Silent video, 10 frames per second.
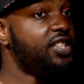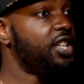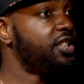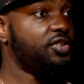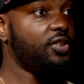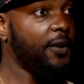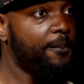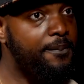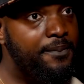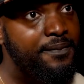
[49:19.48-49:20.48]
It's an industry.
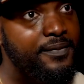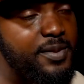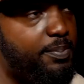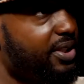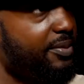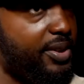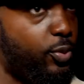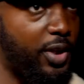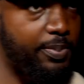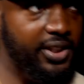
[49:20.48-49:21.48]
It's billion,
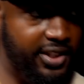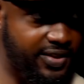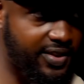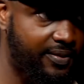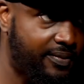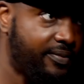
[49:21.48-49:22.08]
worth billions.